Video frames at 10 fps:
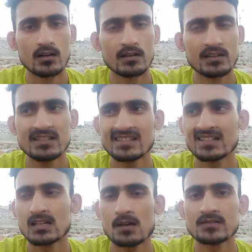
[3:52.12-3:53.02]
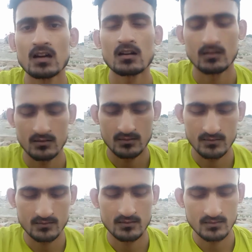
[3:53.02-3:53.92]
these aircrafts are
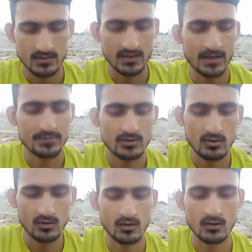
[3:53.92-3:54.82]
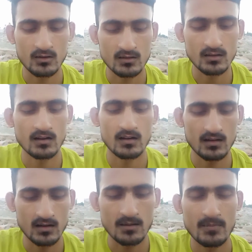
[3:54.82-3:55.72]
kept on
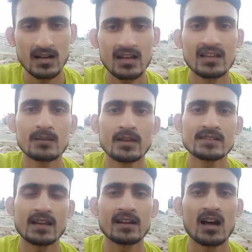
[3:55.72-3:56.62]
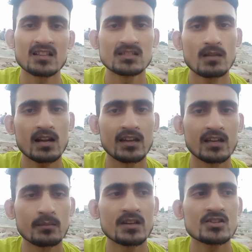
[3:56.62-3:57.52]
Ambala Air Base and Hasimara
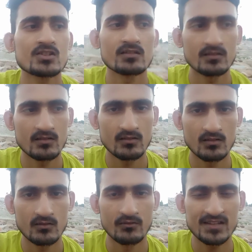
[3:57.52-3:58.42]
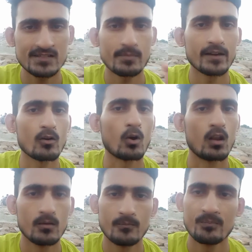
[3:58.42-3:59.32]
Air Base, West Bengal.
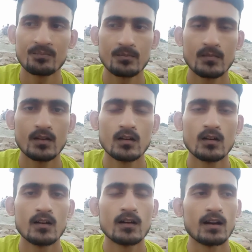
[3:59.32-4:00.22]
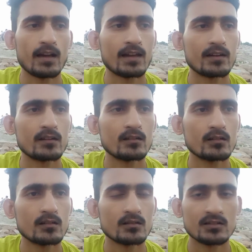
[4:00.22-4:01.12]
And
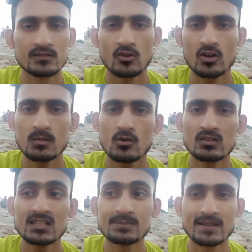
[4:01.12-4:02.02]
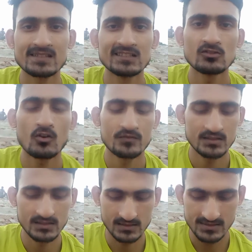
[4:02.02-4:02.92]
talking about the specialty of
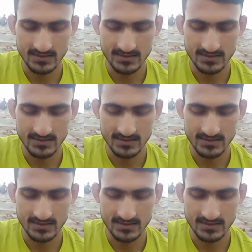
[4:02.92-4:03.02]
this